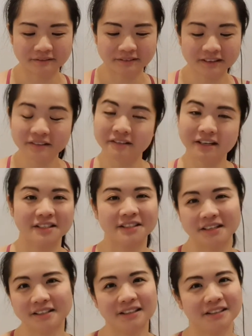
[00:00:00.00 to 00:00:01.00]
in the rest
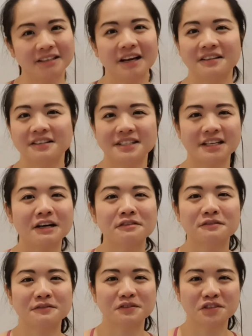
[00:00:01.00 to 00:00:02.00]
days, I did other
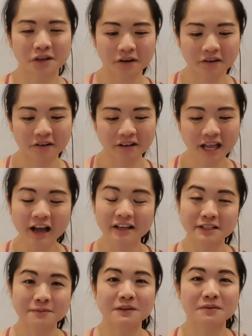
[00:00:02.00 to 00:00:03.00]
stuff. So yeah,
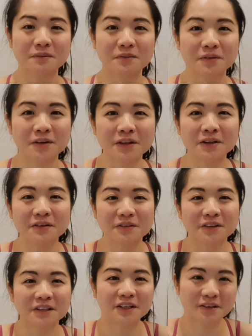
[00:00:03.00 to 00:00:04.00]
it's been a really,
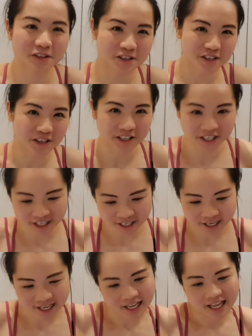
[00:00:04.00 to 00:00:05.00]
really good journey.
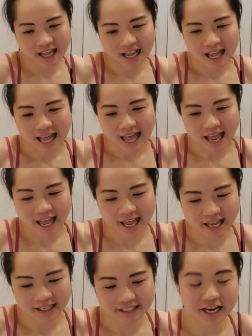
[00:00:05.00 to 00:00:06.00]

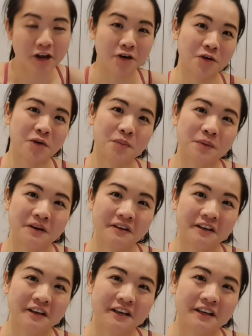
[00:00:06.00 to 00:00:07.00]
And I hope,
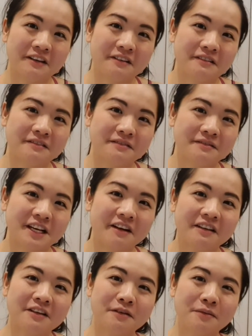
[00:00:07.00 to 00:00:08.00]

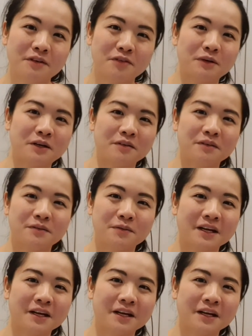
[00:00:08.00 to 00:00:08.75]
telling you a bit about what